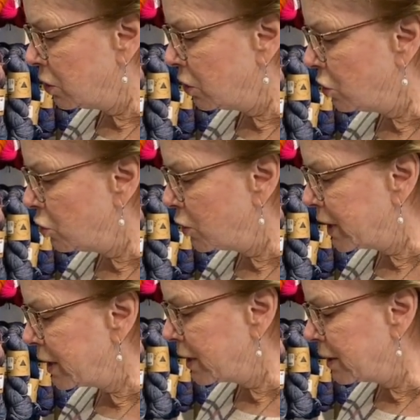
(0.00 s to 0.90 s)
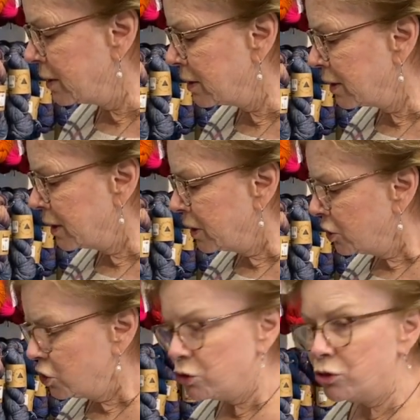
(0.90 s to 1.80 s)
you can
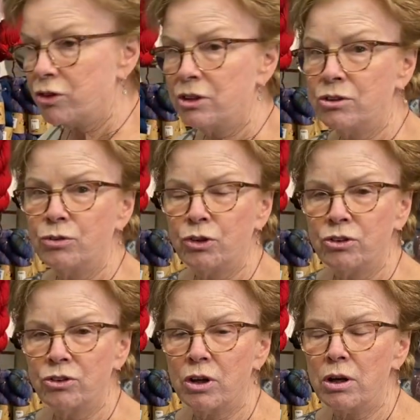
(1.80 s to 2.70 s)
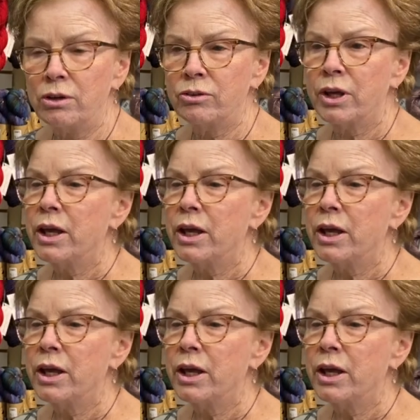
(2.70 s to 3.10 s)
use this for socks.